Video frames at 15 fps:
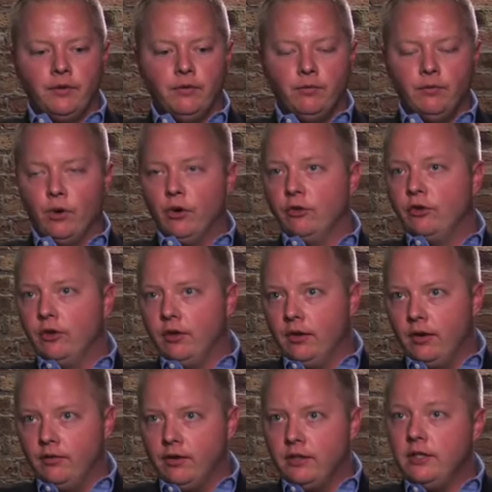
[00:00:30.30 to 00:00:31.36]
version
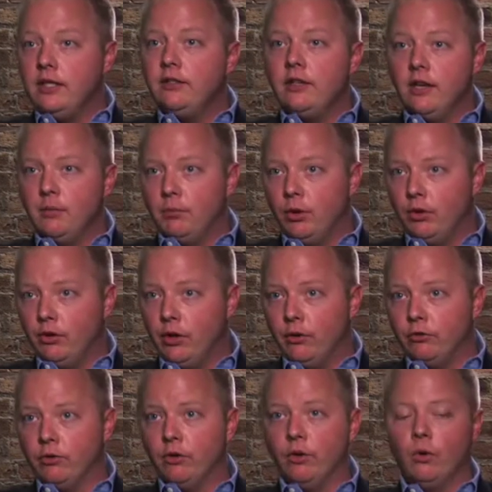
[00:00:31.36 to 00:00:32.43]
of the D10
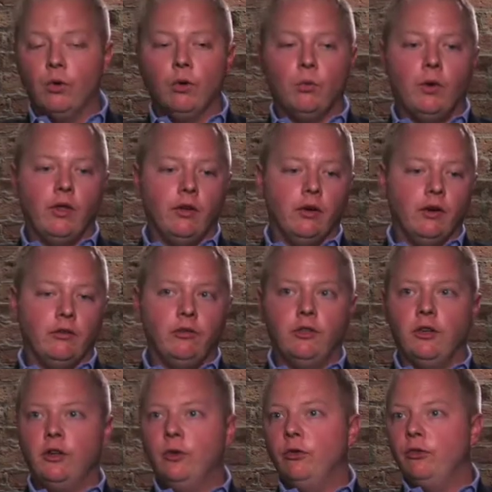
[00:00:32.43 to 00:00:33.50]
bulldozer, or whether it's
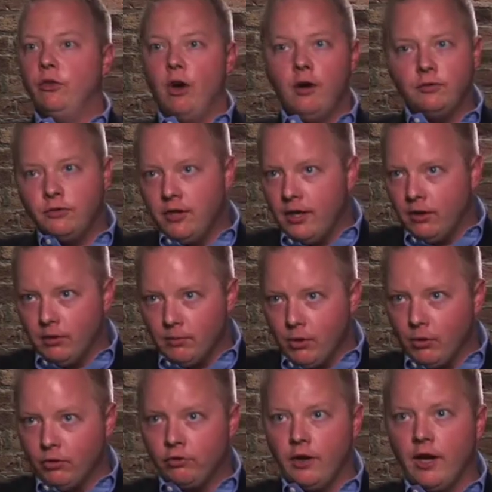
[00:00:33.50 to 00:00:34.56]
the new soft-tail
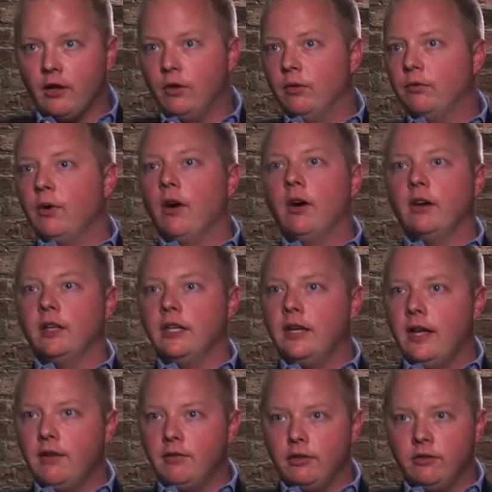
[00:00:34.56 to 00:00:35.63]
motorcycle for
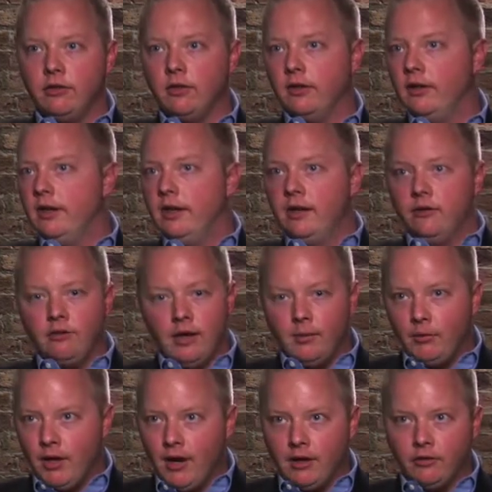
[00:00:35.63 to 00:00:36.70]
Harley-Davidson,
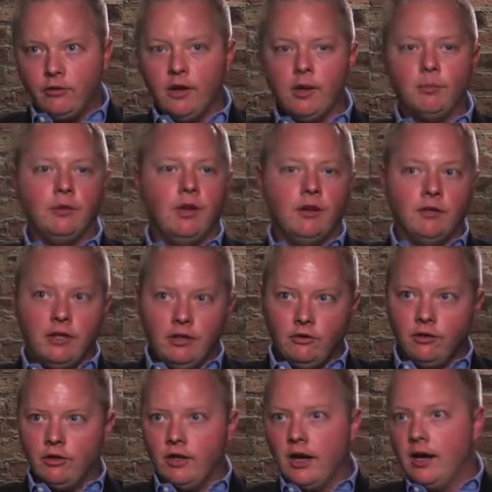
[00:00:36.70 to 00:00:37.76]
same concept. You have an
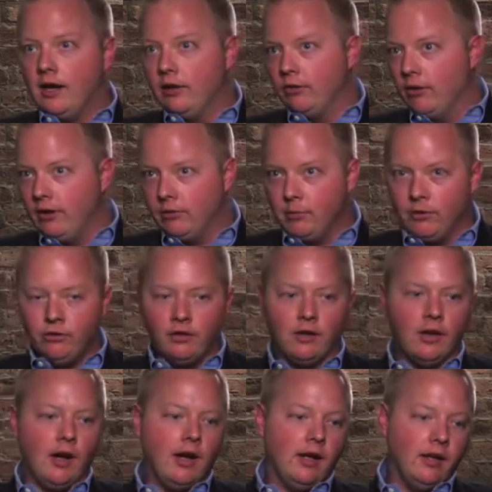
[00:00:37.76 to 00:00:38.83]
engine guy and a transmission
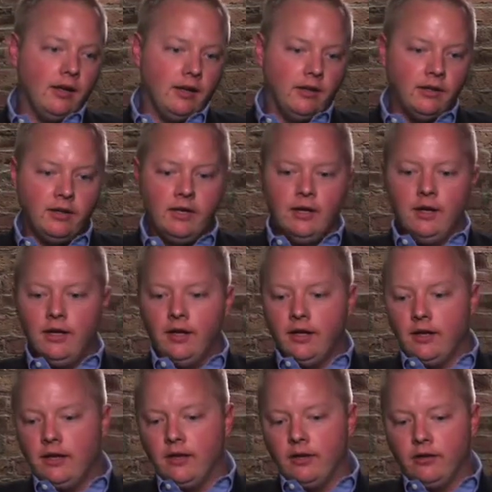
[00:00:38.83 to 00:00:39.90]
guy and
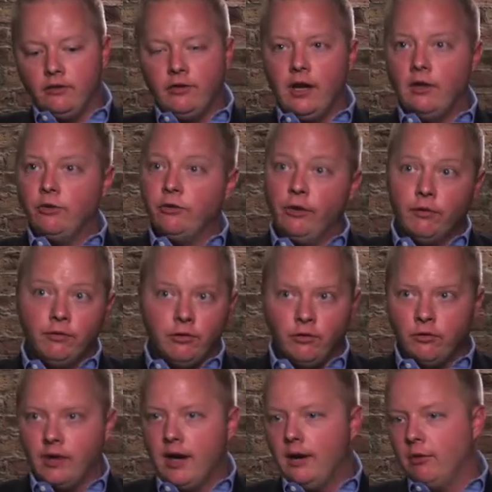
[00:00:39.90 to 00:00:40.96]
a styled
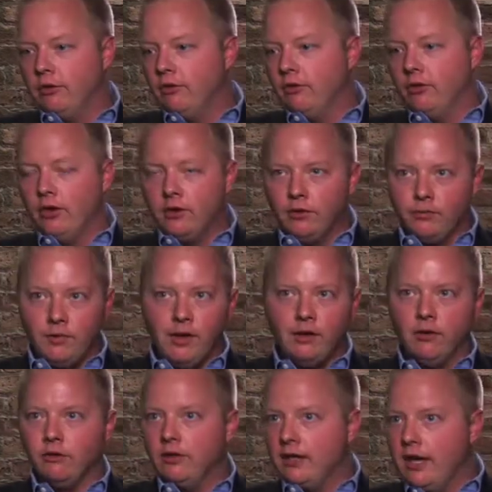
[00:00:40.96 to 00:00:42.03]
surfaces guy, which is all your
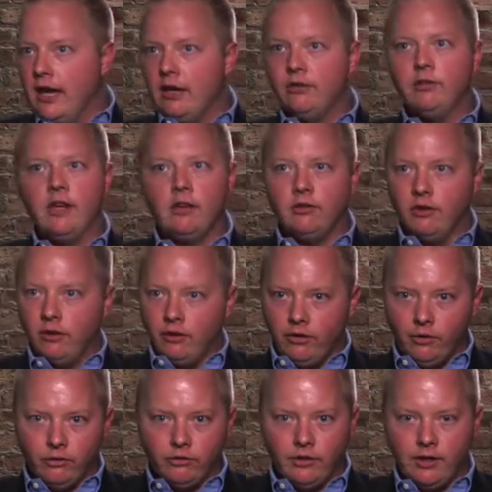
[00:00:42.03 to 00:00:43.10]
fenders and gas tanks and all
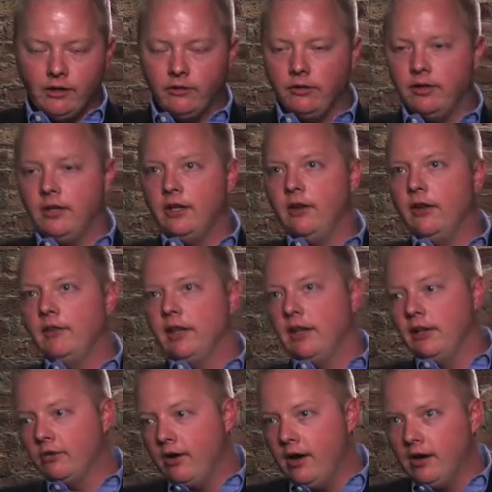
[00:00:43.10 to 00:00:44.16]
those things, and then you have an
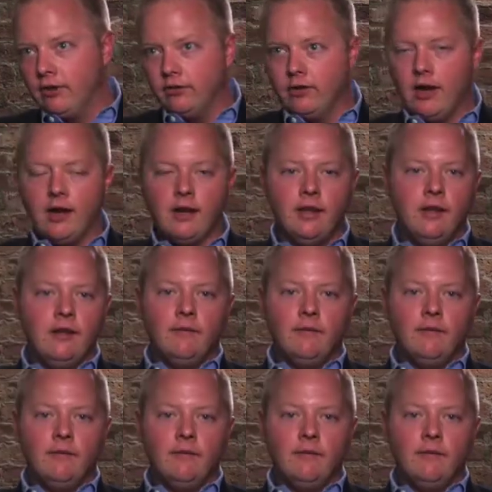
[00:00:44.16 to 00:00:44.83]
electronics guy.